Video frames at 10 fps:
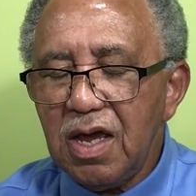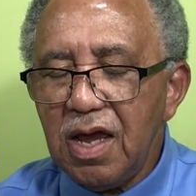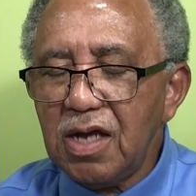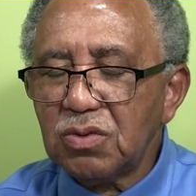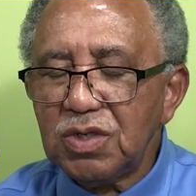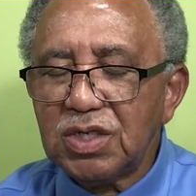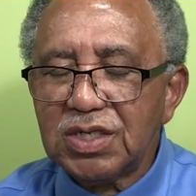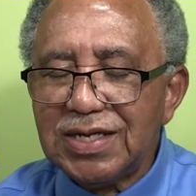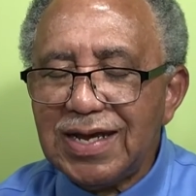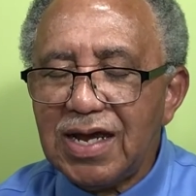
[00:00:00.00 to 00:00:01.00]
as we
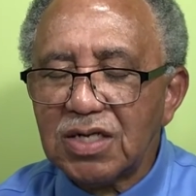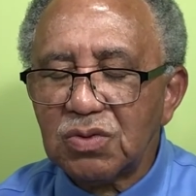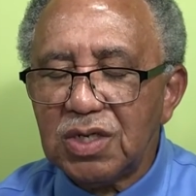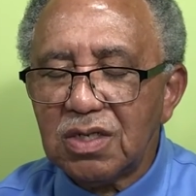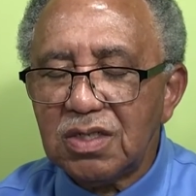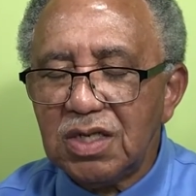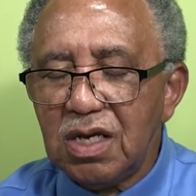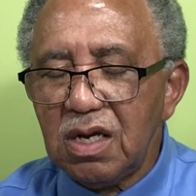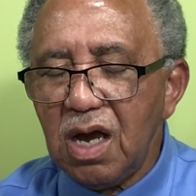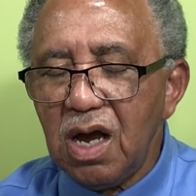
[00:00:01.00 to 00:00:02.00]
see as we
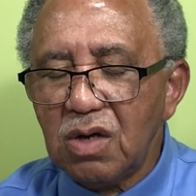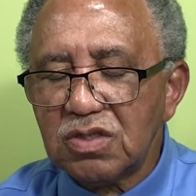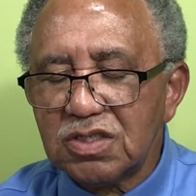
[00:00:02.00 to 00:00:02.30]
continue our